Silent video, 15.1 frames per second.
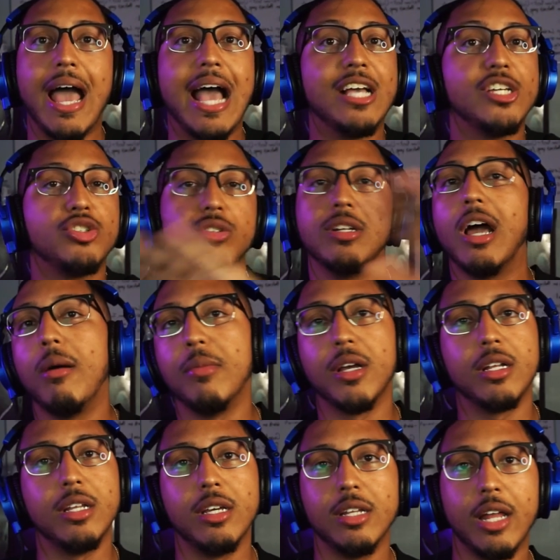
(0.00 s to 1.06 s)

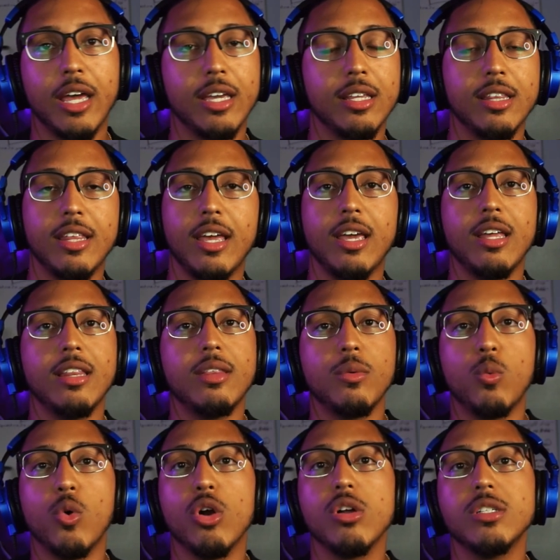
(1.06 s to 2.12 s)
astronomically. Like they
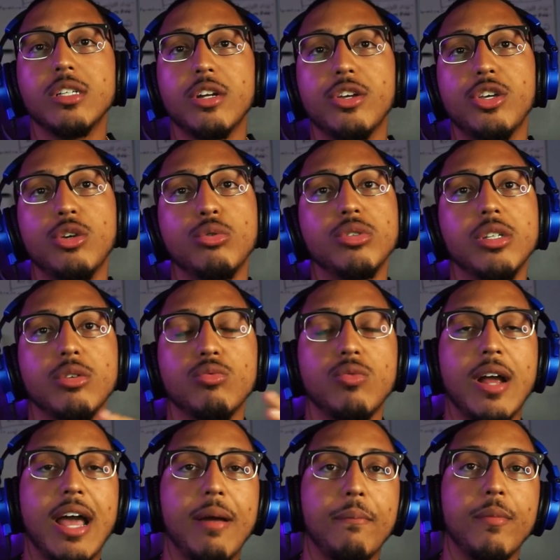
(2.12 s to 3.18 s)
the words that are used
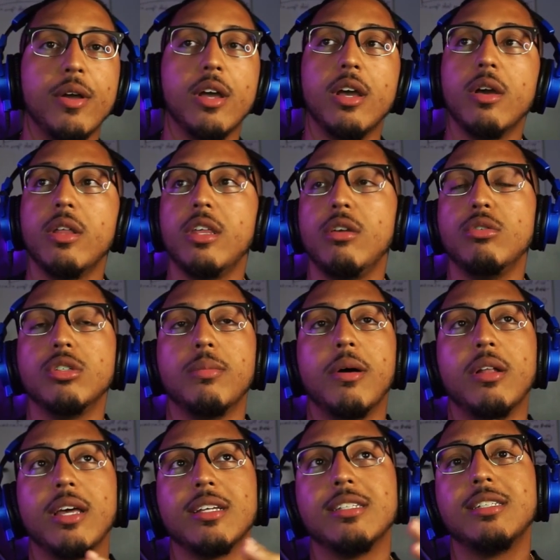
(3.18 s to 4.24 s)
in rap use
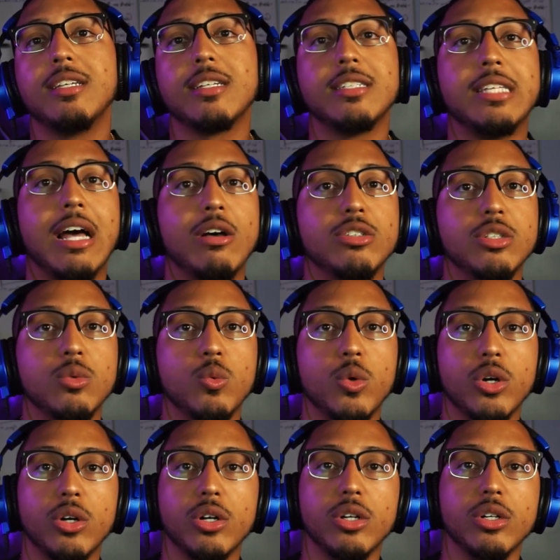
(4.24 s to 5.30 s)
about like six thousand
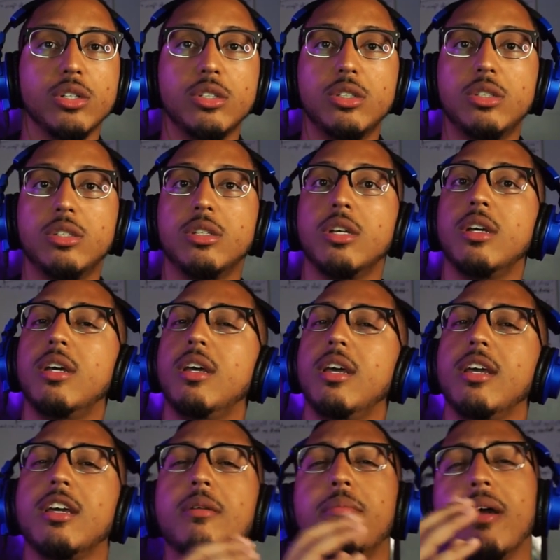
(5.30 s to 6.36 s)
words
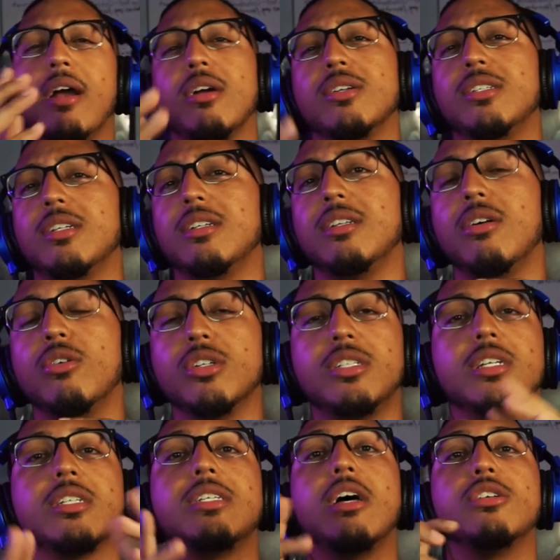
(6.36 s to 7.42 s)
comparison or
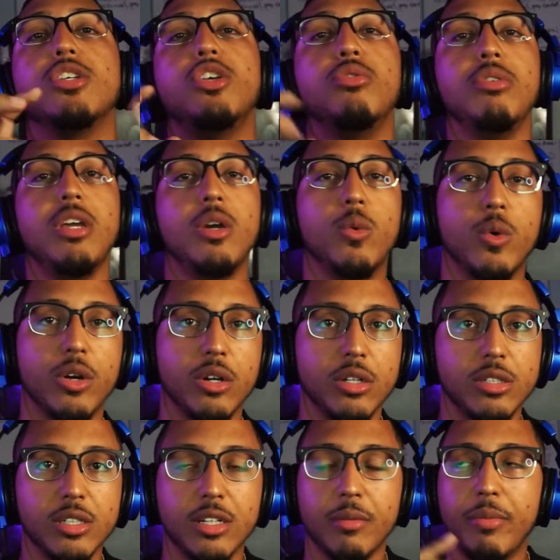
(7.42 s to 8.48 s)
six thousand unique
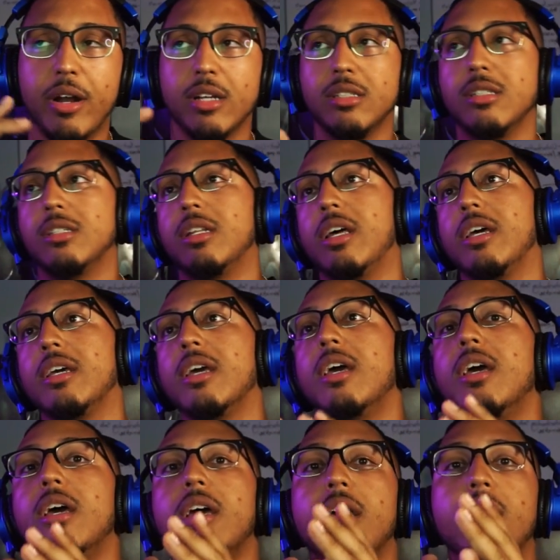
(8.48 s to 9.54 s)
words in comparison to like
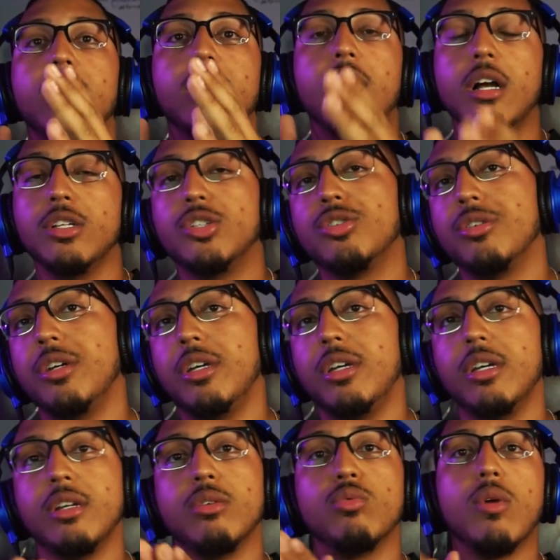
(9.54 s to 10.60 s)

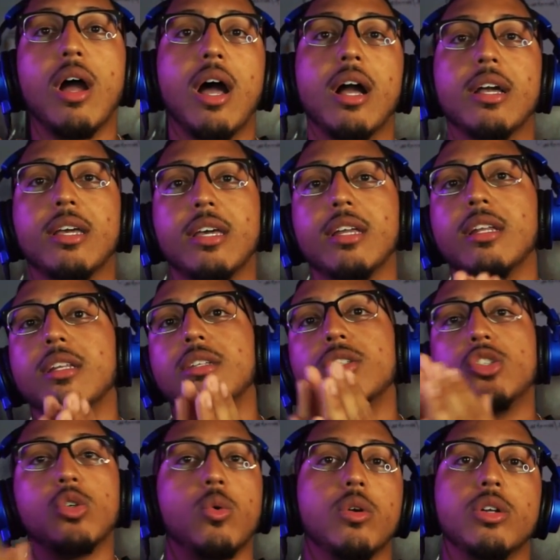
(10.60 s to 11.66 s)
country and rock
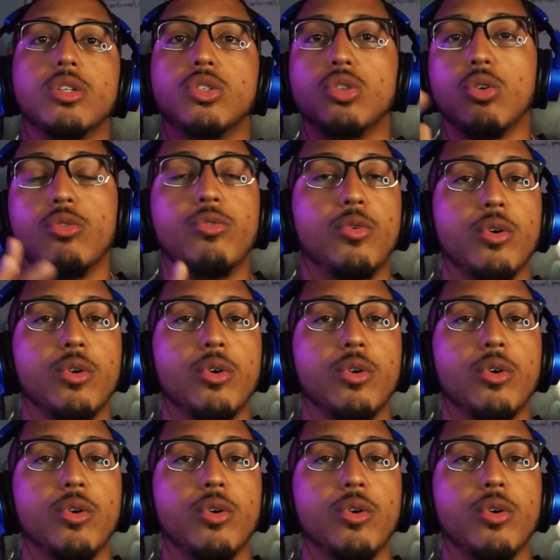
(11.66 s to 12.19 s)
and so on and so